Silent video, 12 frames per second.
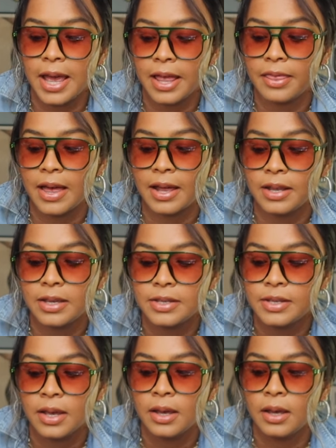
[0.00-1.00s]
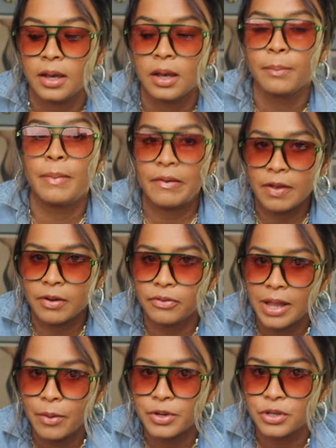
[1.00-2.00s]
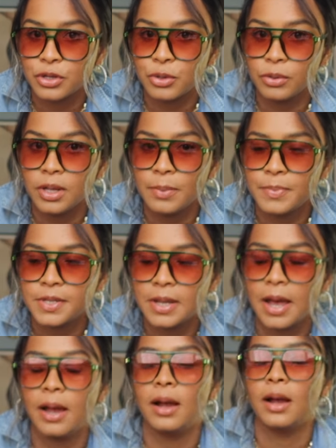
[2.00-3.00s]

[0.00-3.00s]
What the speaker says: and that is, my favorite flowers are tulips.